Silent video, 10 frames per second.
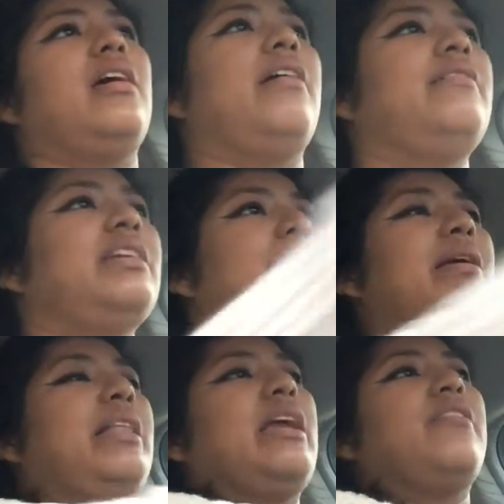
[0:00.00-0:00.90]
Every time
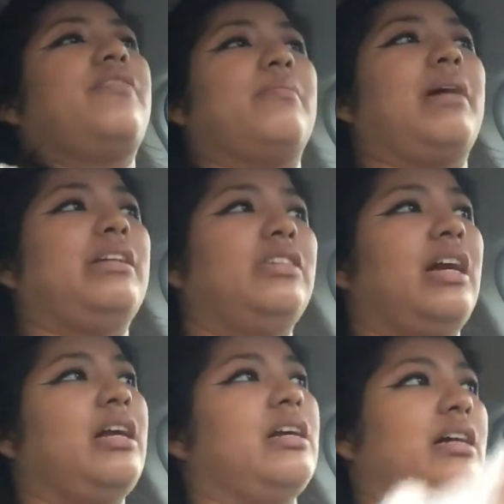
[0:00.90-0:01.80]
I think of him, I
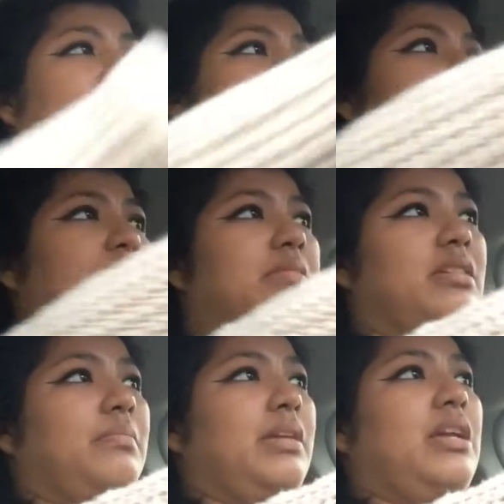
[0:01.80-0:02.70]
try to get him
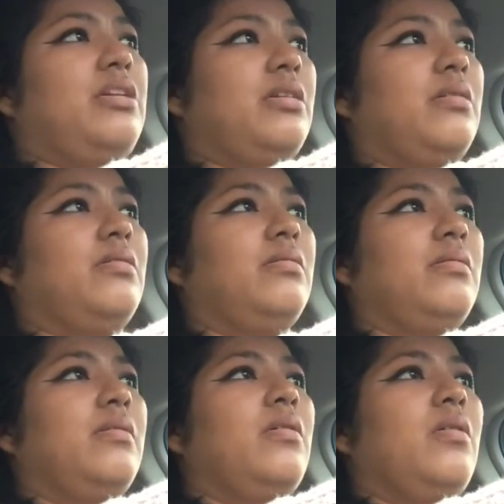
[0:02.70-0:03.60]
something, you know?
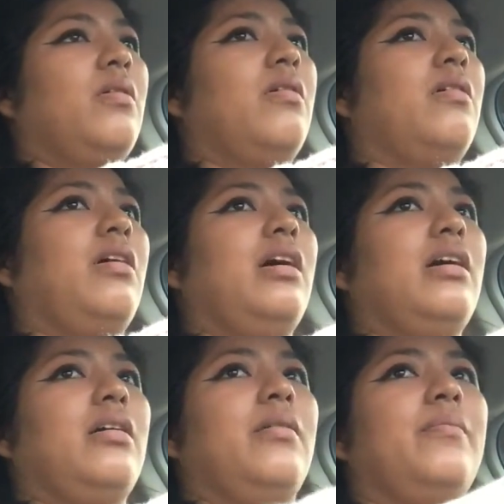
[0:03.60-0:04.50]

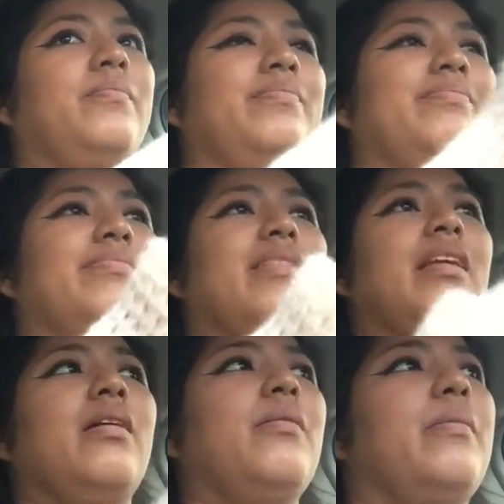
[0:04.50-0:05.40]
Or
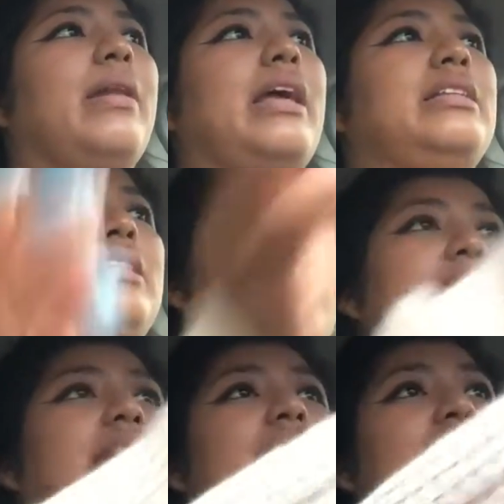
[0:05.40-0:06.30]
when I
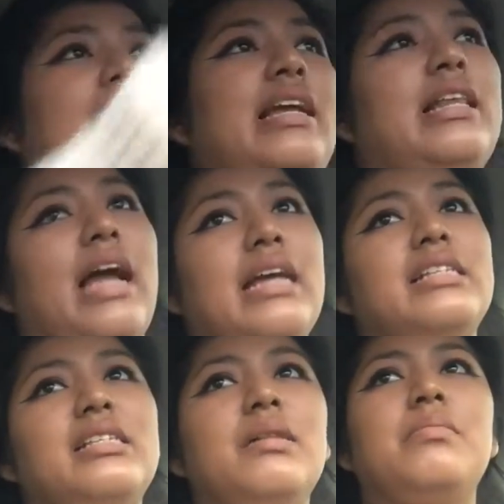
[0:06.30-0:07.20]
see that he likes
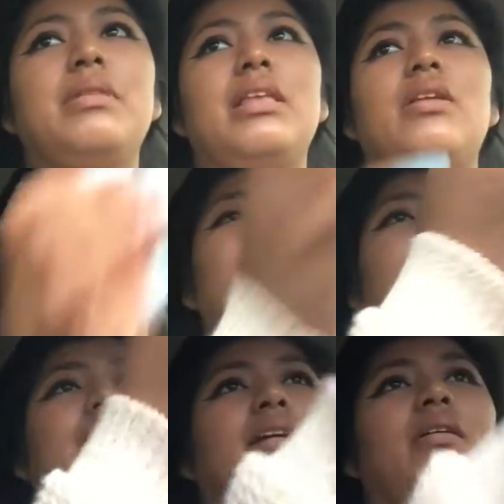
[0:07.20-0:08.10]
some, or
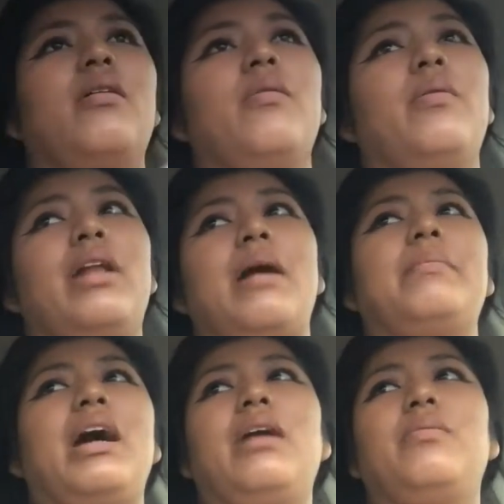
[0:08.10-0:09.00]
like when I'm
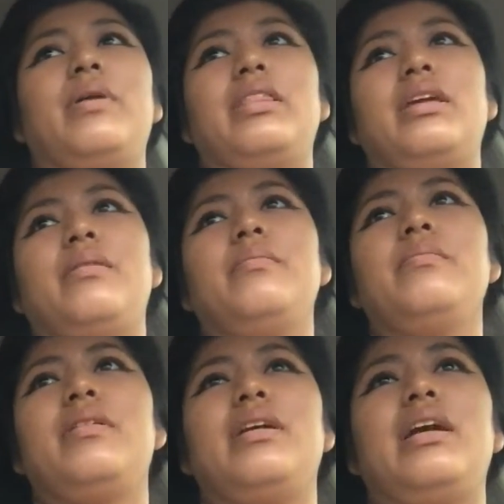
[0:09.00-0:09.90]
not with him
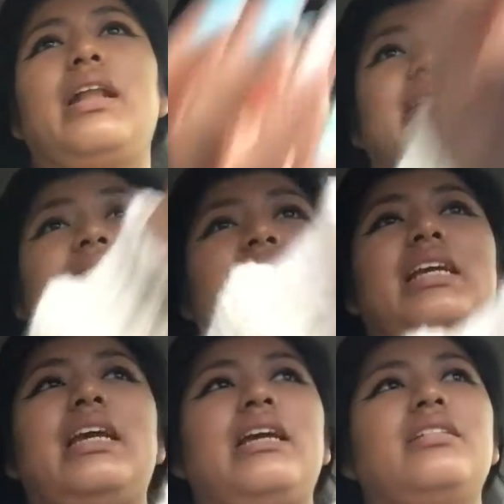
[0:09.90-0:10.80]
and I
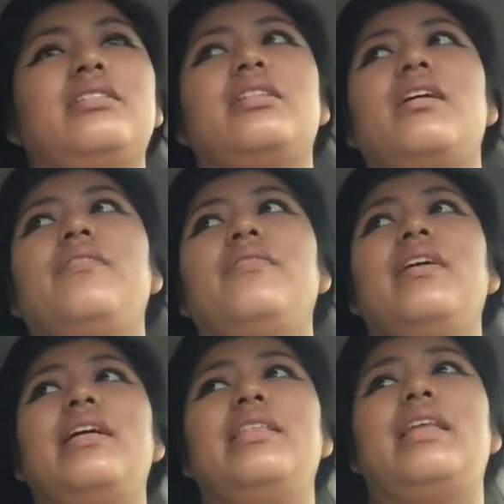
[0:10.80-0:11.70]
see stuff
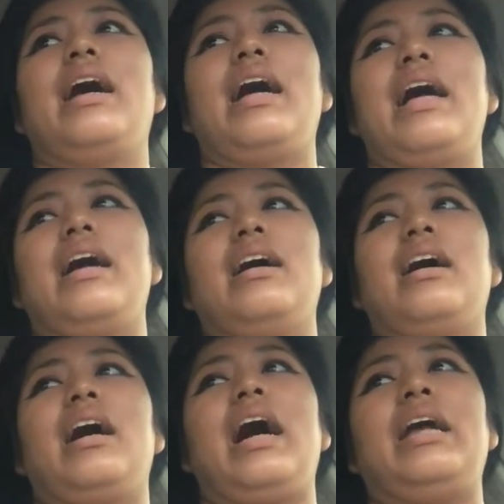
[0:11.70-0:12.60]
that
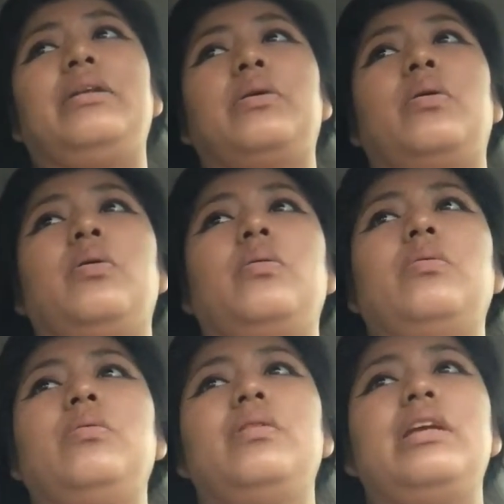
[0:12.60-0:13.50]
I
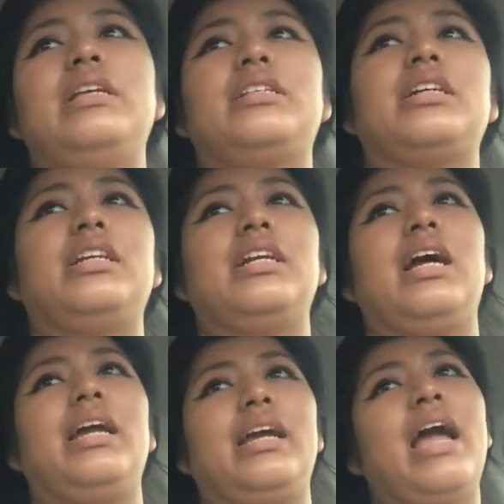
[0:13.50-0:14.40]
know he's gonna
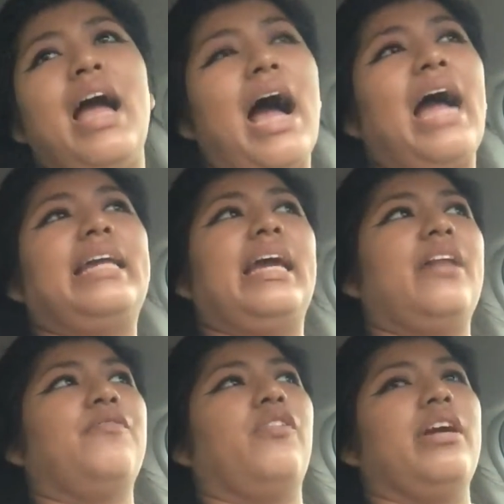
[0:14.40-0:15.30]
like, I
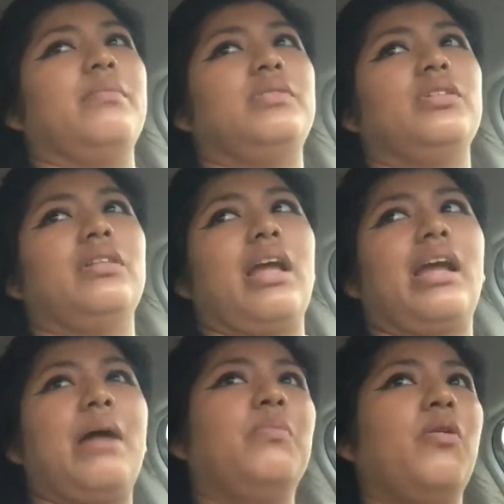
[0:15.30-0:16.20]
get it for him too.
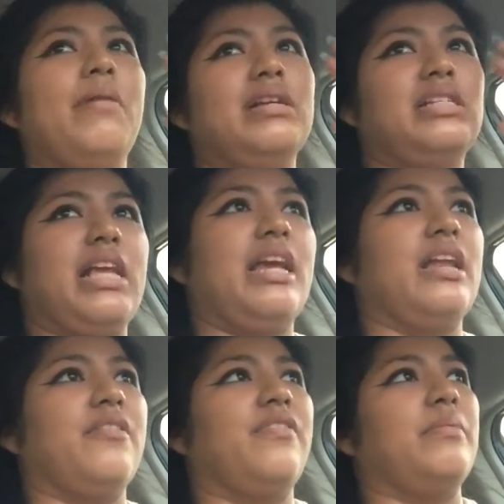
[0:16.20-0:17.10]
Like, I'm always
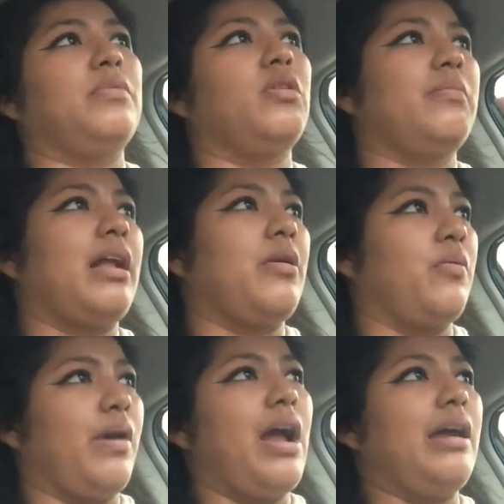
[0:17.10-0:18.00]
thinking of him no matter
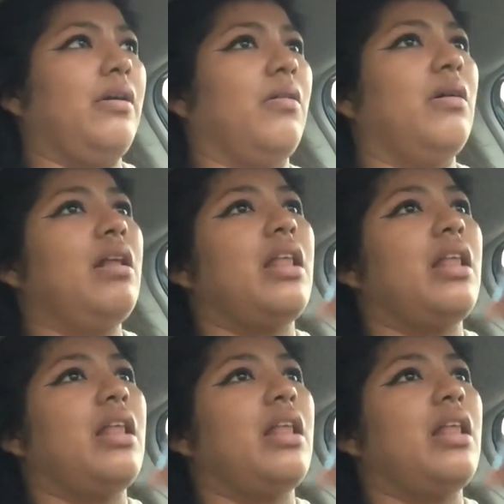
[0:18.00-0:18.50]
where I go.